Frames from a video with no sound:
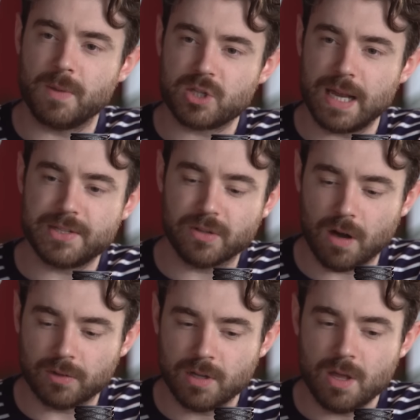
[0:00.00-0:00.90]
much later
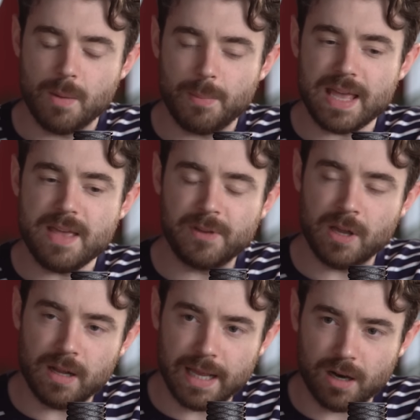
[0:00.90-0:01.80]
on. But even
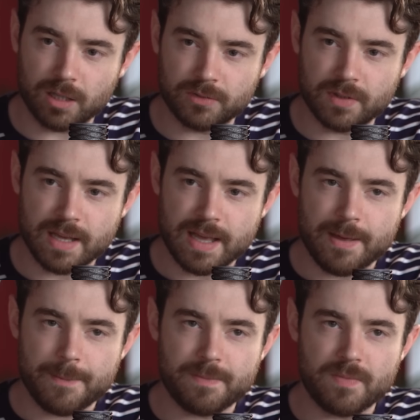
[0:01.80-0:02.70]
early on,
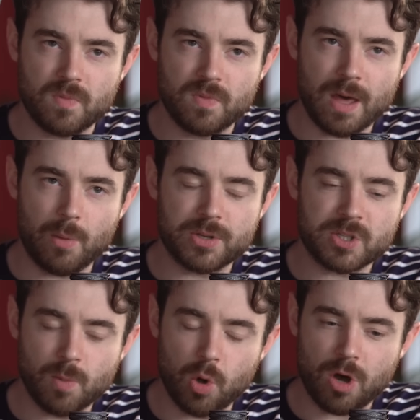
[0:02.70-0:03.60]
there were
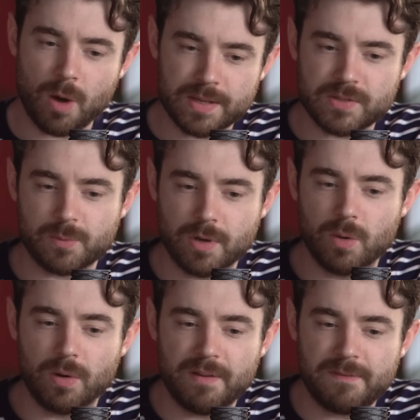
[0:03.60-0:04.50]
small comments from
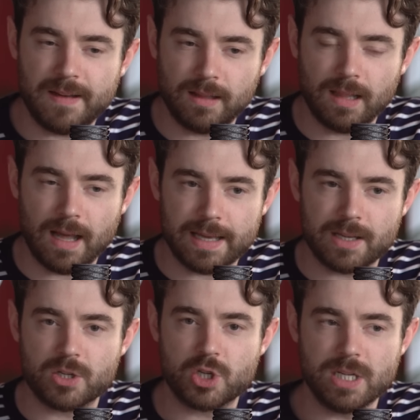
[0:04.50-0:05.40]
her where it felt
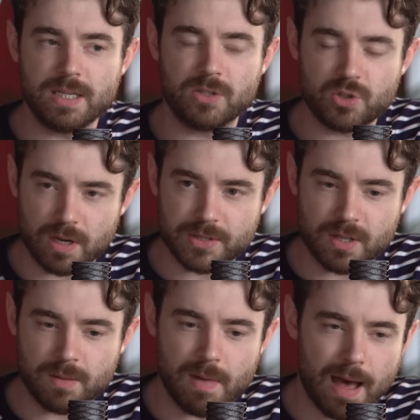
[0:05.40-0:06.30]
like she didn't trust
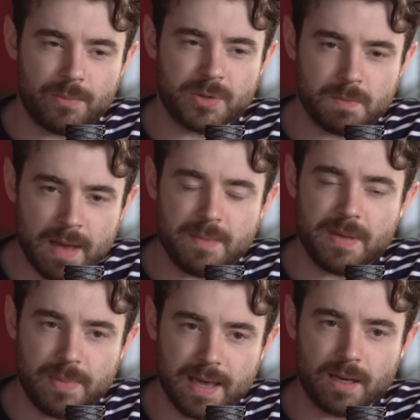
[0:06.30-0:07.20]
them and was
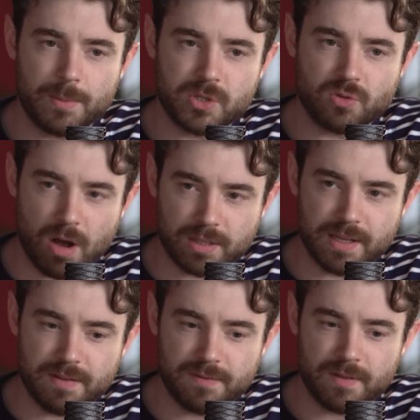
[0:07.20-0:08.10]
maybe being
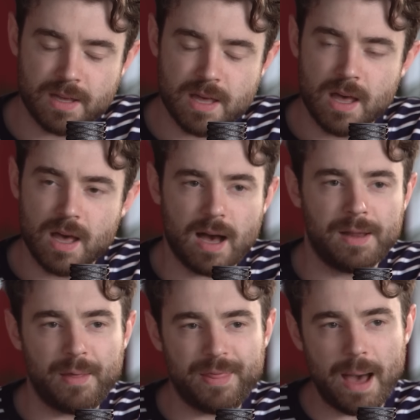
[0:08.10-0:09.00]
obstructive.
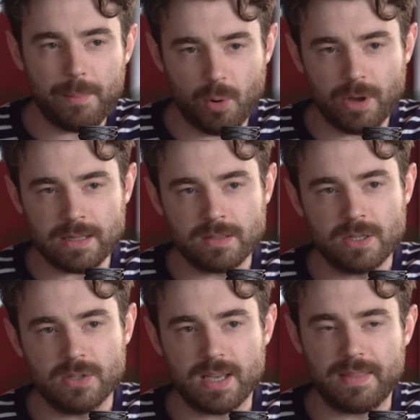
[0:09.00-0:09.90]
And at that point,
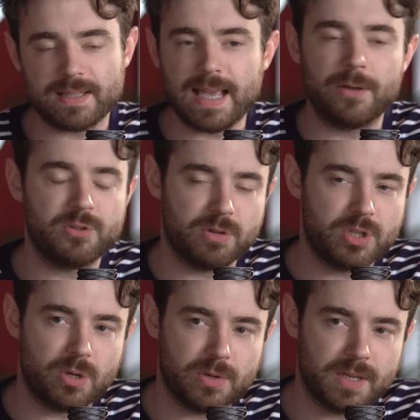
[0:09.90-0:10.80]
you'd say that's
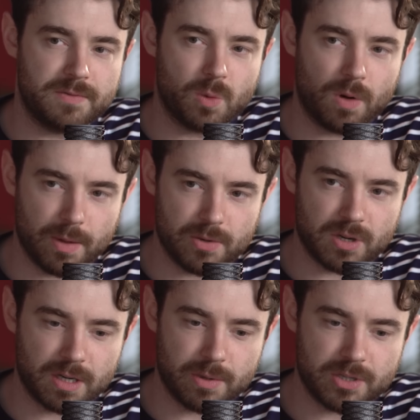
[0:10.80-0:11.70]
counterintuitive to what they were trying to